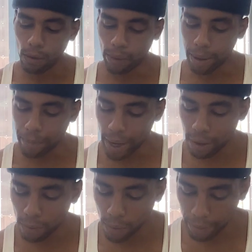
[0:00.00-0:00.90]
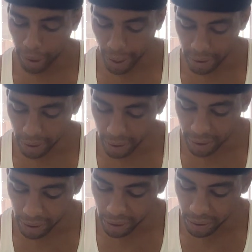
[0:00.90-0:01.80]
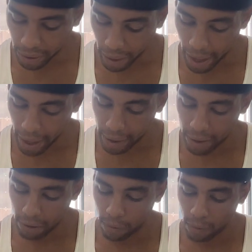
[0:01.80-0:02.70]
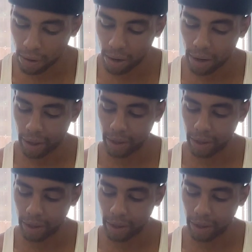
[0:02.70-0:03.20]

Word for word: When a man or woman has a disease on the head or